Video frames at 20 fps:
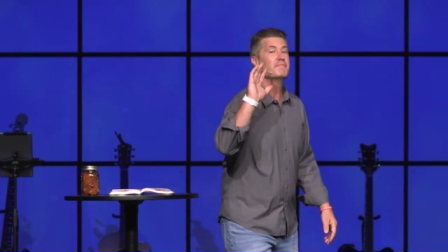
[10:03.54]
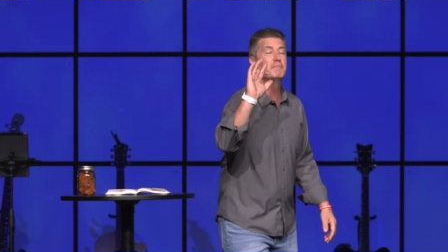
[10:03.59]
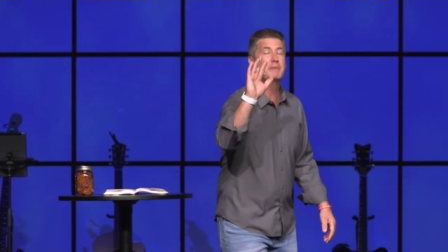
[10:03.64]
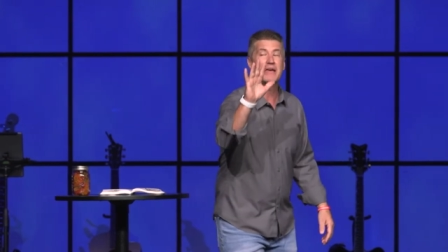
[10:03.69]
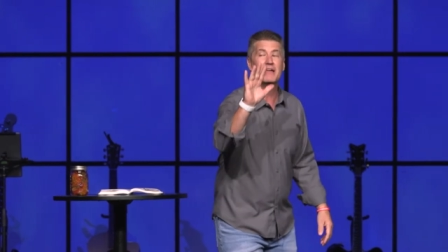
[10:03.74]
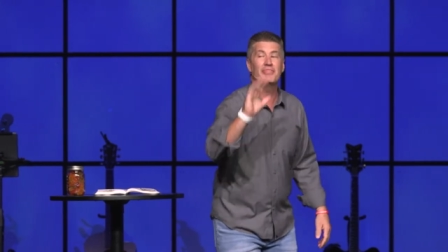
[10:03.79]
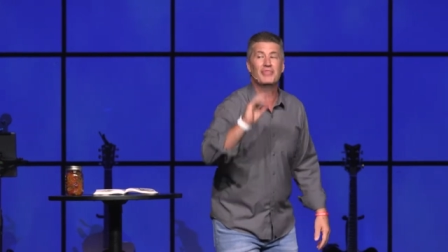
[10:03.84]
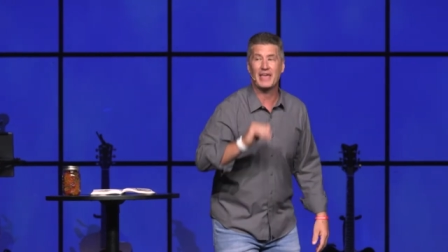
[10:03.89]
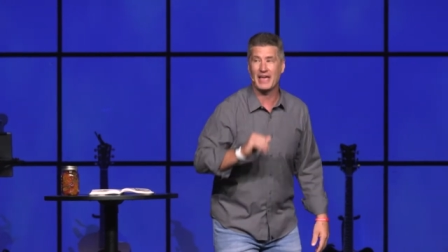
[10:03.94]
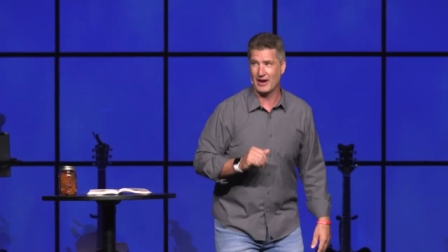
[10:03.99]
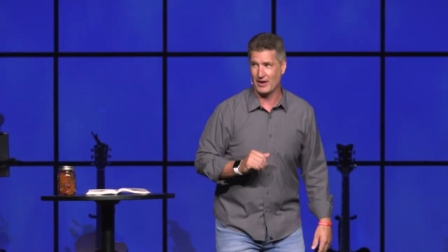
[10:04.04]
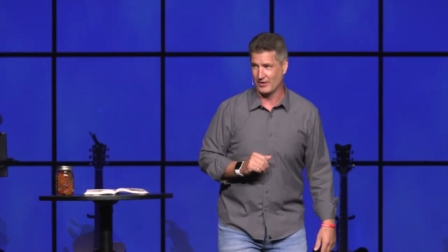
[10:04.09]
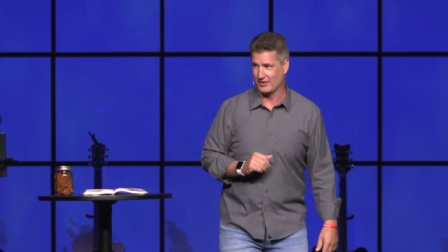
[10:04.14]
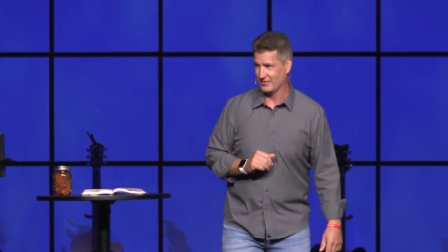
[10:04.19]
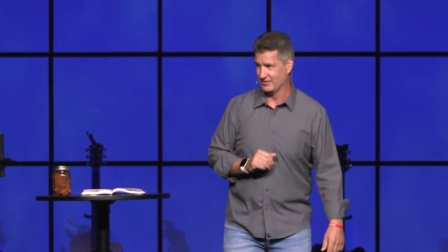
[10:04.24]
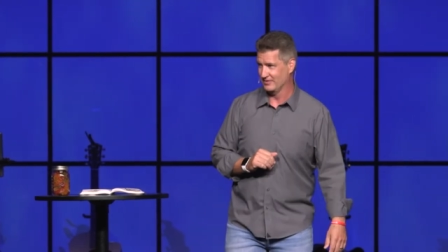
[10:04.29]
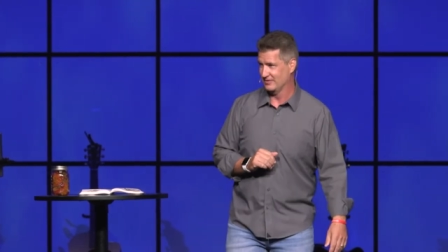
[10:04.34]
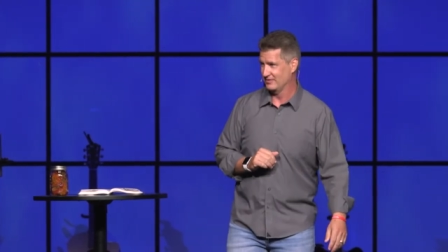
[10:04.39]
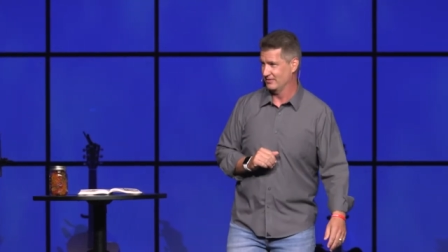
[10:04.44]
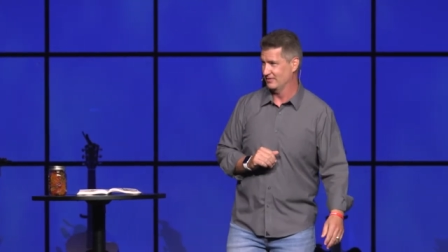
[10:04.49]
been there.
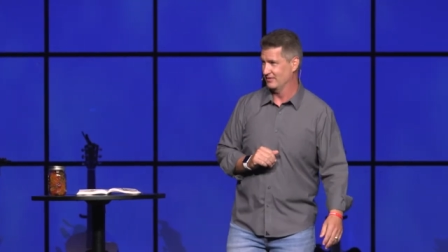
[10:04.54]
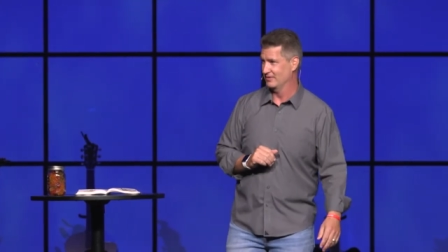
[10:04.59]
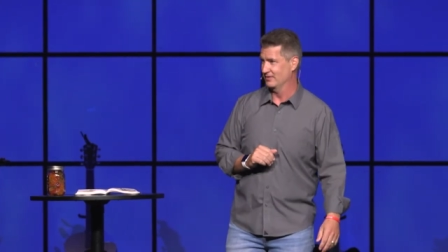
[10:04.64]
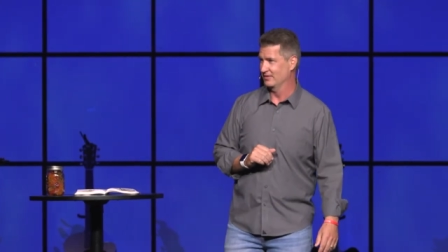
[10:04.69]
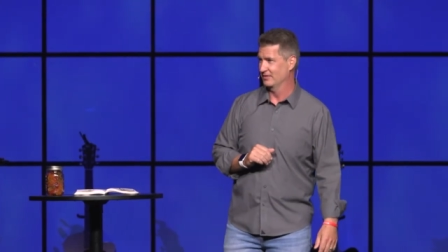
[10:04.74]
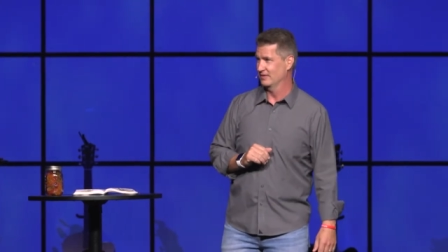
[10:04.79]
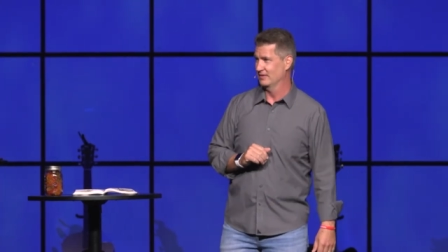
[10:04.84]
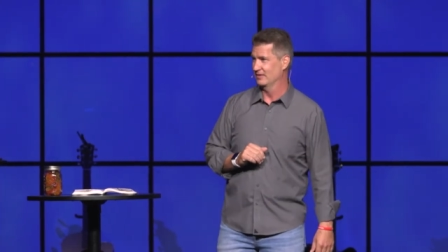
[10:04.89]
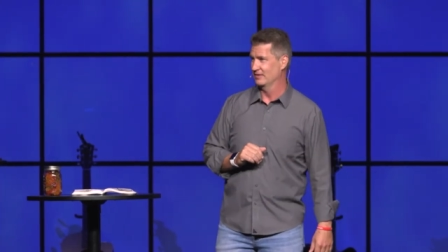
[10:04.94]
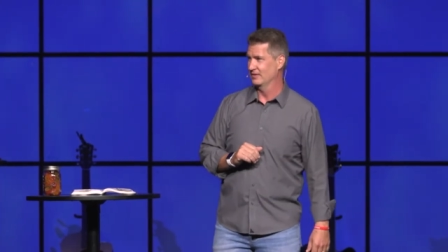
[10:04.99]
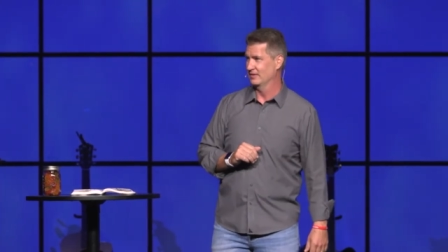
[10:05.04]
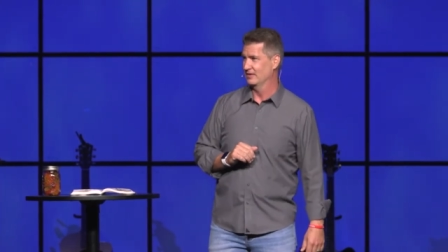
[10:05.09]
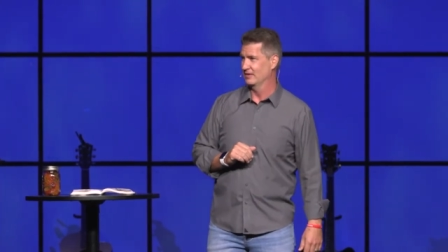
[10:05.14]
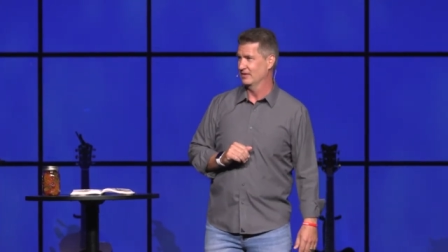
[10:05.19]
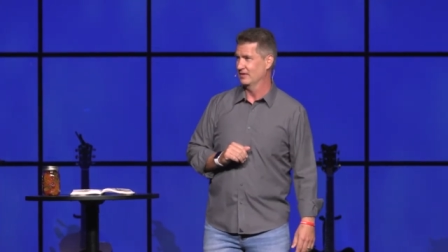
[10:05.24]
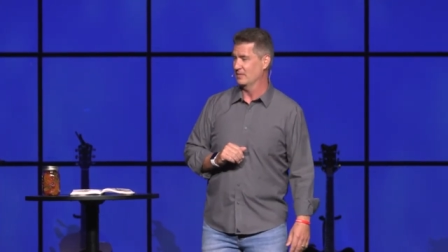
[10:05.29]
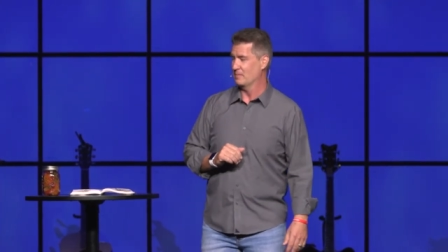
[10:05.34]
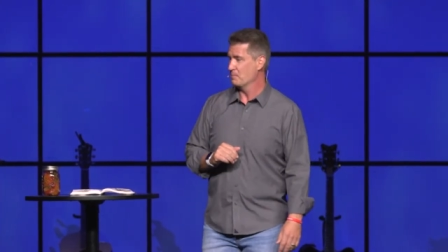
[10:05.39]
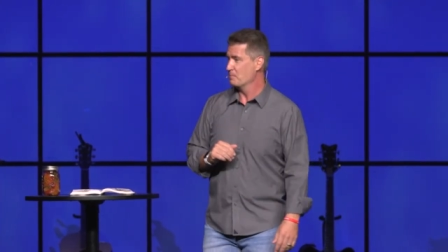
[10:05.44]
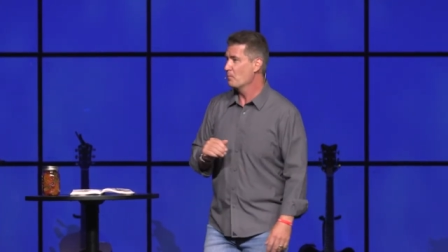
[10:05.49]

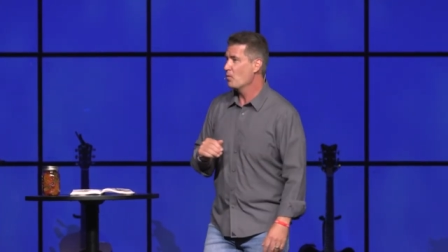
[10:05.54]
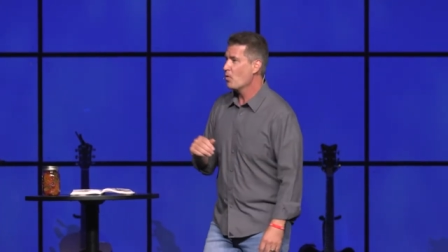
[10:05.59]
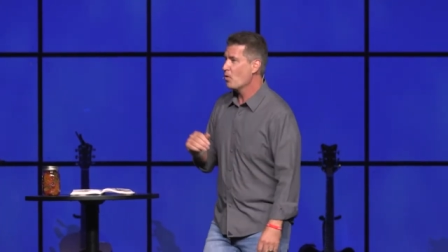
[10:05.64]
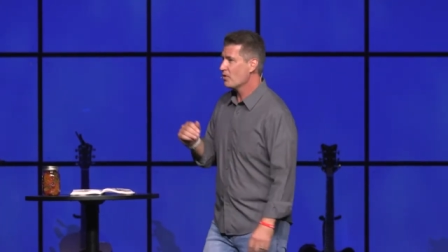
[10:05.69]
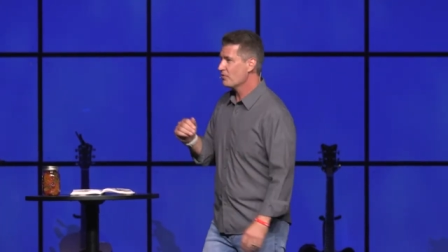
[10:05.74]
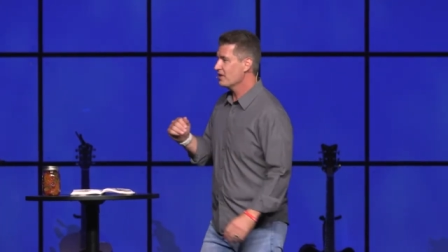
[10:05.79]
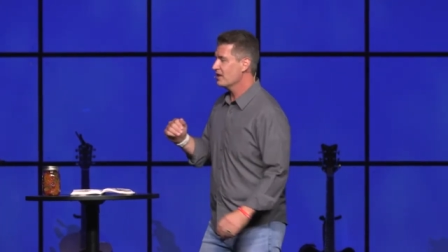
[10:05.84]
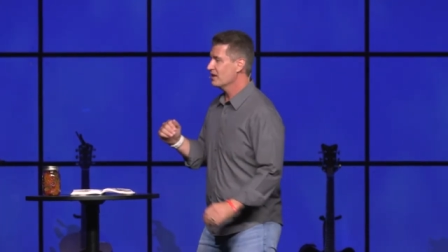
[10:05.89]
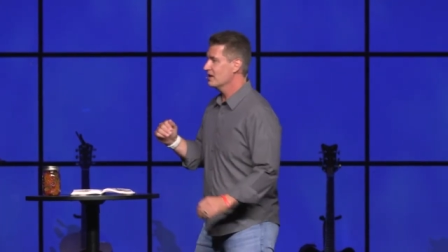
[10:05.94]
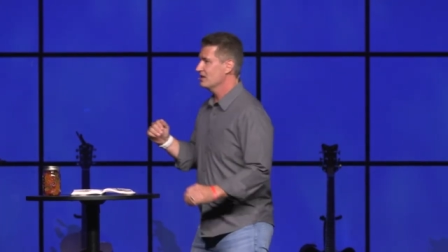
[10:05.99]
More than